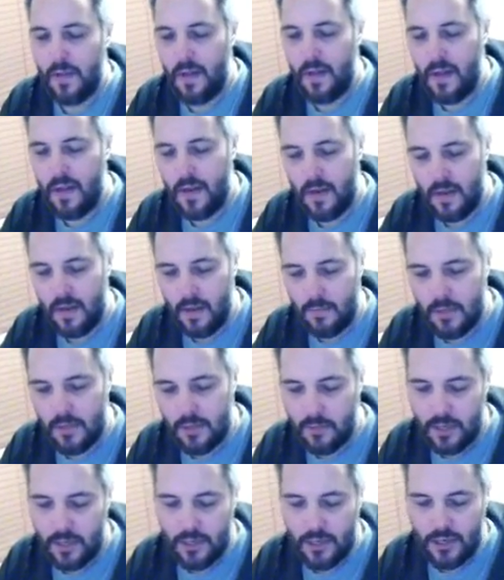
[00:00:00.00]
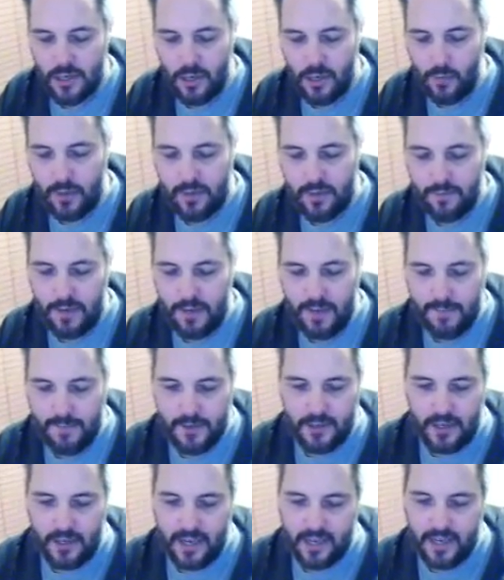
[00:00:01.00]
And I'm just going to show you what the
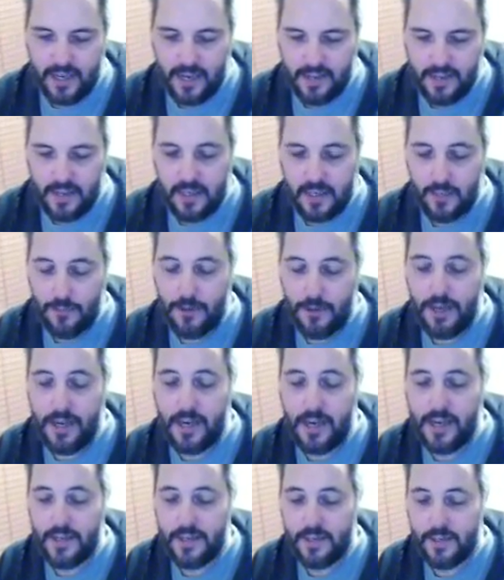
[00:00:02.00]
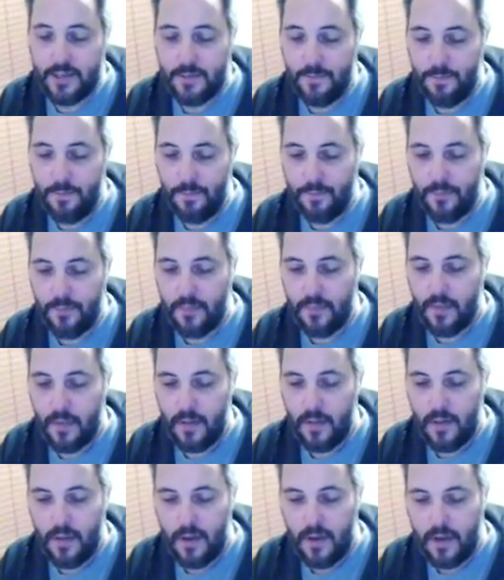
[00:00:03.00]
vape is like. I think it's pretty nice.
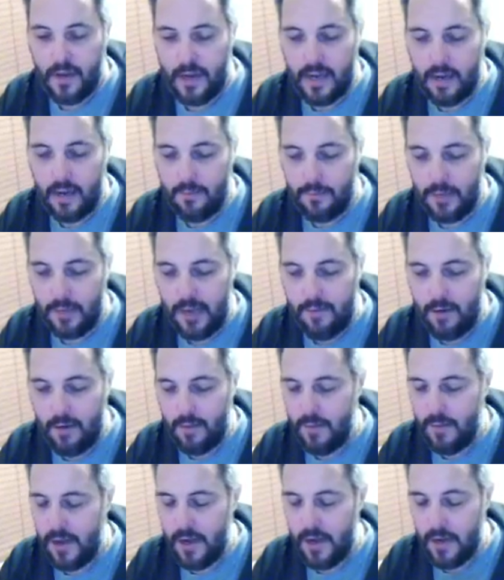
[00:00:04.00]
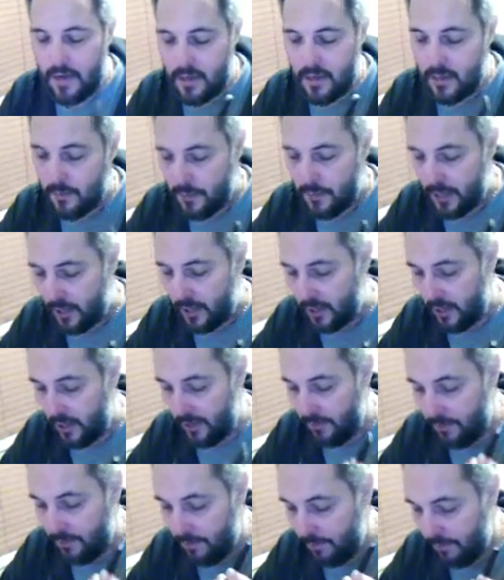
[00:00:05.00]
And again, the flavor, I mean, this is pretty
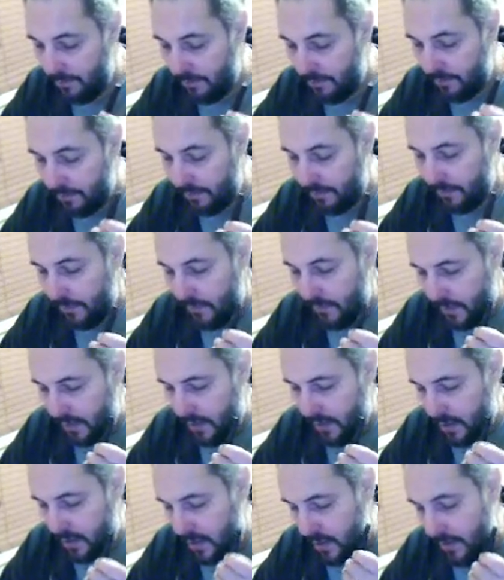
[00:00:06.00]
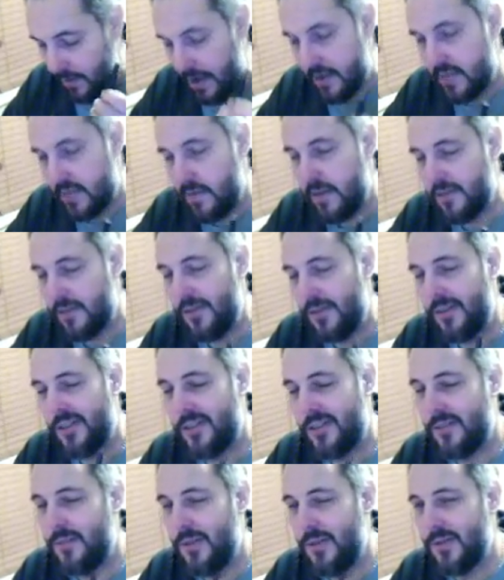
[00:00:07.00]
good. If I was a
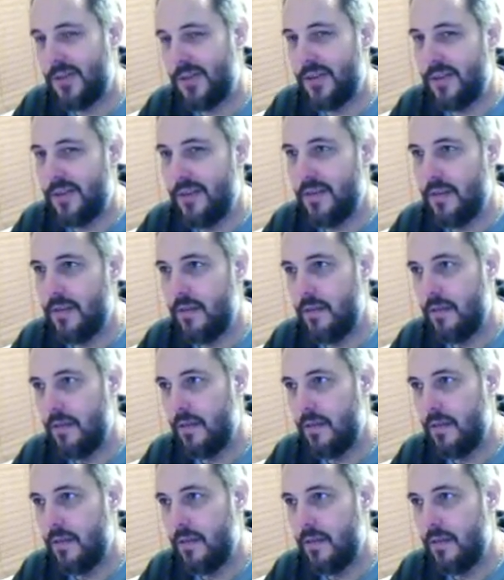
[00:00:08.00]
menthol smoker